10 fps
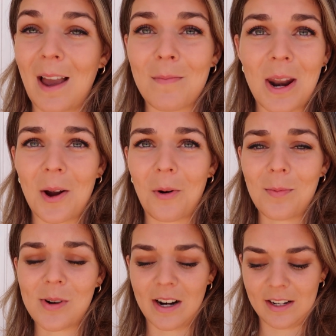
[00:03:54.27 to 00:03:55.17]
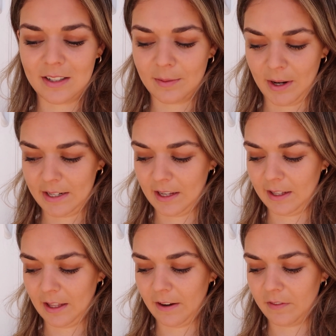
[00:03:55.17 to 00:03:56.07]
I'm gonna incorporate it into my
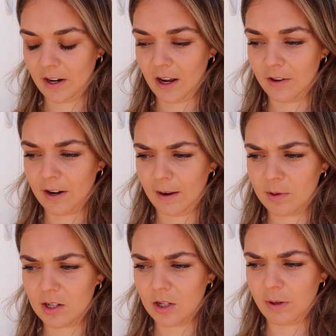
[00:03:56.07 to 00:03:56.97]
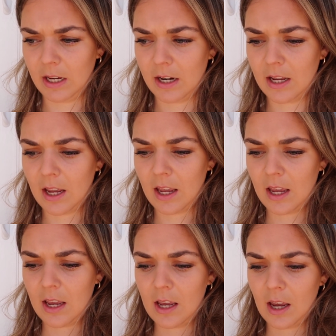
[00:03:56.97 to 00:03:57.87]
daily life now. And I've been doing
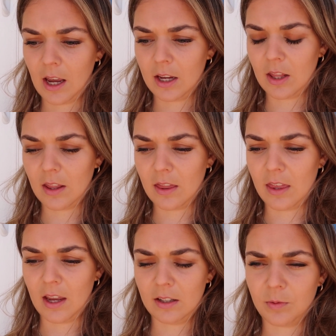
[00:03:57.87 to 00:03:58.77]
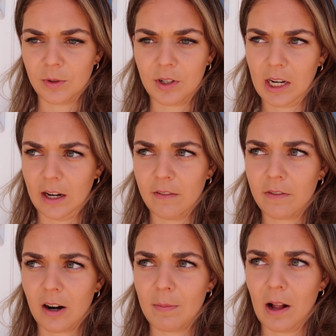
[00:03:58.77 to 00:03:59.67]
this
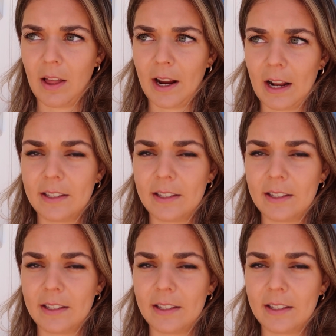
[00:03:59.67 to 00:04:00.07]
routine for about like